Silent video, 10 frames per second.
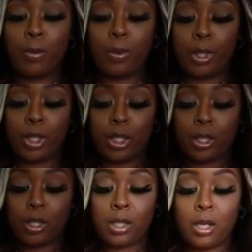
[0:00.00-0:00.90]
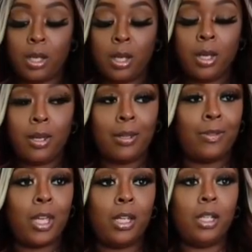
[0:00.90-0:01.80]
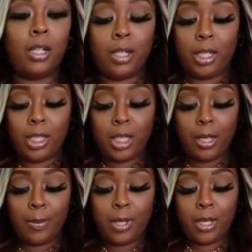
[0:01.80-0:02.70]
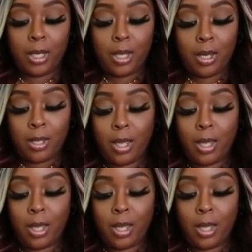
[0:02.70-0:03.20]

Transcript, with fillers: brushes. If they ugly and cheapy looking,